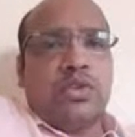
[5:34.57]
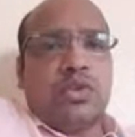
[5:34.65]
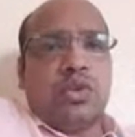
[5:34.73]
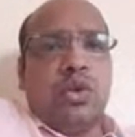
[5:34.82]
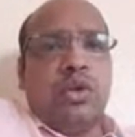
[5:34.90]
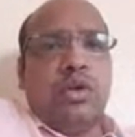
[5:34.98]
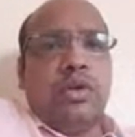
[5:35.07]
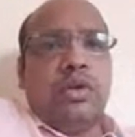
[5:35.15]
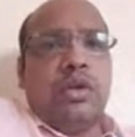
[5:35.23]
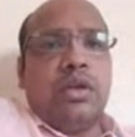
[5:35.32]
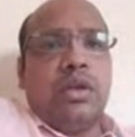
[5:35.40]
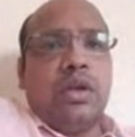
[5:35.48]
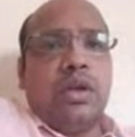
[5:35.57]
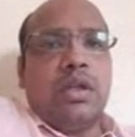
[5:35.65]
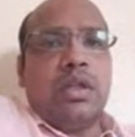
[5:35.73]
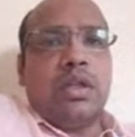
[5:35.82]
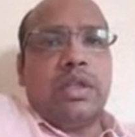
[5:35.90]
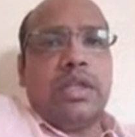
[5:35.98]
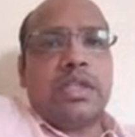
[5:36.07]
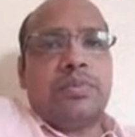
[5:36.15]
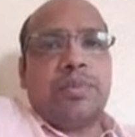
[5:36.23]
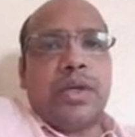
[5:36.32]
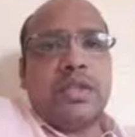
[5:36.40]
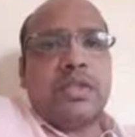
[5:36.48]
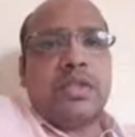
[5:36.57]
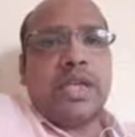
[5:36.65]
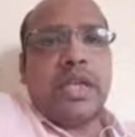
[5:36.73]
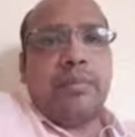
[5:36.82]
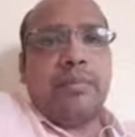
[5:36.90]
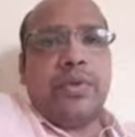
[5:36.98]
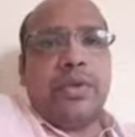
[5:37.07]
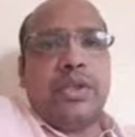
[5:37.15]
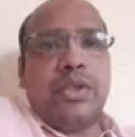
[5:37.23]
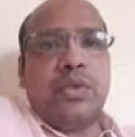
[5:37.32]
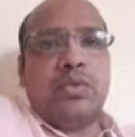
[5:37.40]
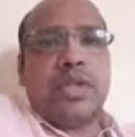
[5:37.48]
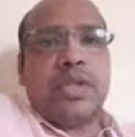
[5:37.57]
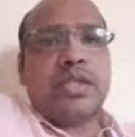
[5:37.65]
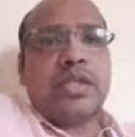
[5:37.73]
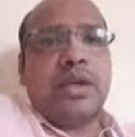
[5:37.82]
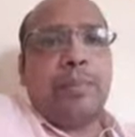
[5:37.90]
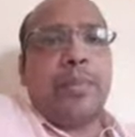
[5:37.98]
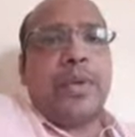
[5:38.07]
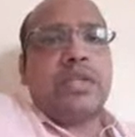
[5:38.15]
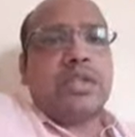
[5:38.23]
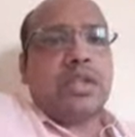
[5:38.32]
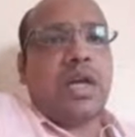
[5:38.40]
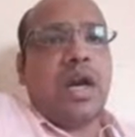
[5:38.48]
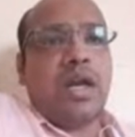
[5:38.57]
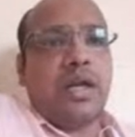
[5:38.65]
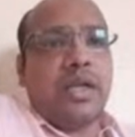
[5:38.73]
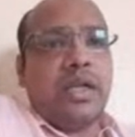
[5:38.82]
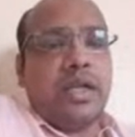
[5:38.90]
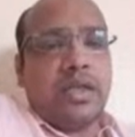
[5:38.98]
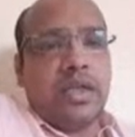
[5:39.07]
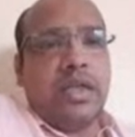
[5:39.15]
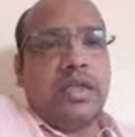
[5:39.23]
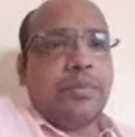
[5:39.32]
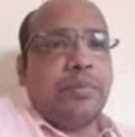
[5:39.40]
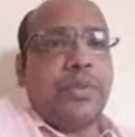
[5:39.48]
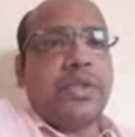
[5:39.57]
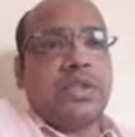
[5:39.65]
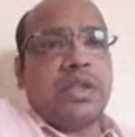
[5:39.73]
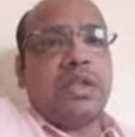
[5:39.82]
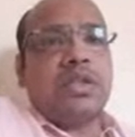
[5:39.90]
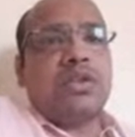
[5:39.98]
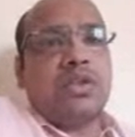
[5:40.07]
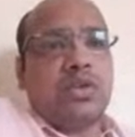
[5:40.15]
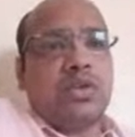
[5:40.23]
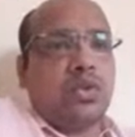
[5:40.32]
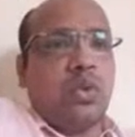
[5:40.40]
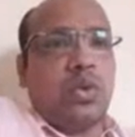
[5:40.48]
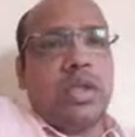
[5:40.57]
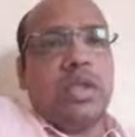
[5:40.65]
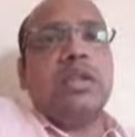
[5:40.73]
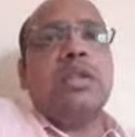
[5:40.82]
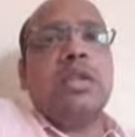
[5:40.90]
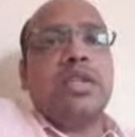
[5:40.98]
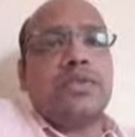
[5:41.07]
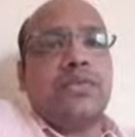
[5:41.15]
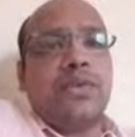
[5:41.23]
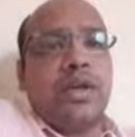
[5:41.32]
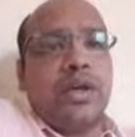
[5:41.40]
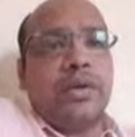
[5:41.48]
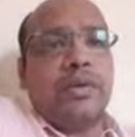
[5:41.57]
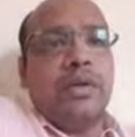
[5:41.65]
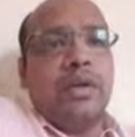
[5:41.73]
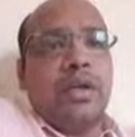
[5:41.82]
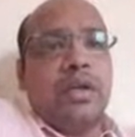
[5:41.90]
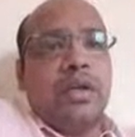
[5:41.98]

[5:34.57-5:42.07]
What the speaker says: So this punch tape uses a punch card. Its a picture is shown in this figure.